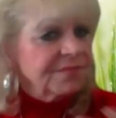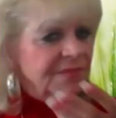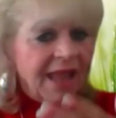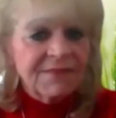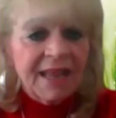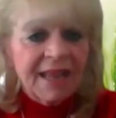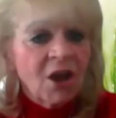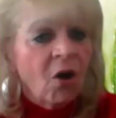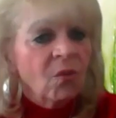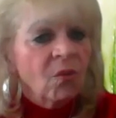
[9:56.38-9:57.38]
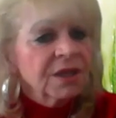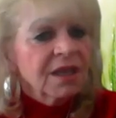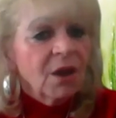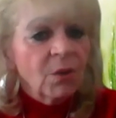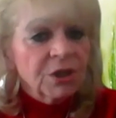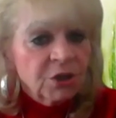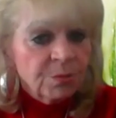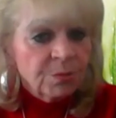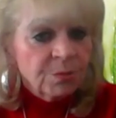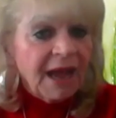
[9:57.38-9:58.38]
and they know when you
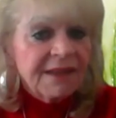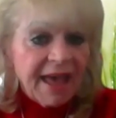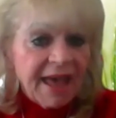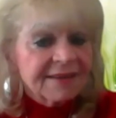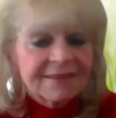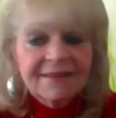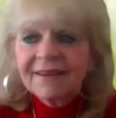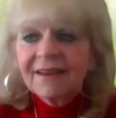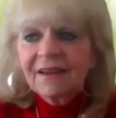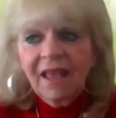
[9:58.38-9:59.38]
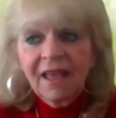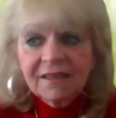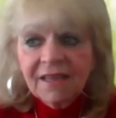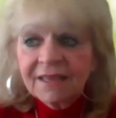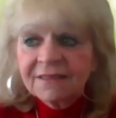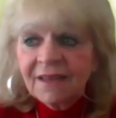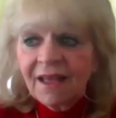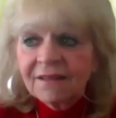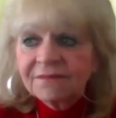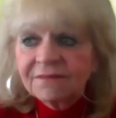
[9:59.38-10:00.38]
buy that. And, and
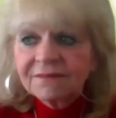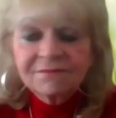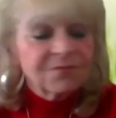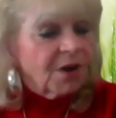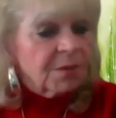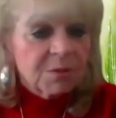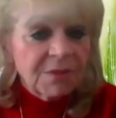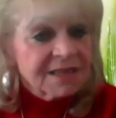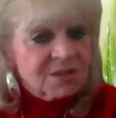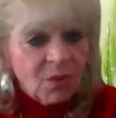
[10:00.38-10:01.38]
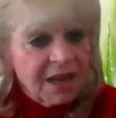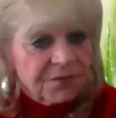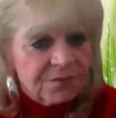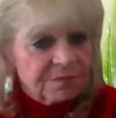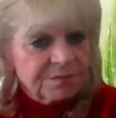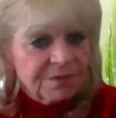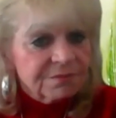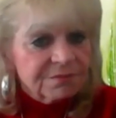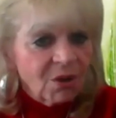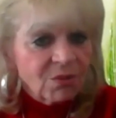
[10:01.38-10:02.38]
uh, Farmer Mike's wife
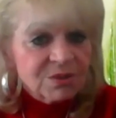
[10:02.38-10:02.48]
goes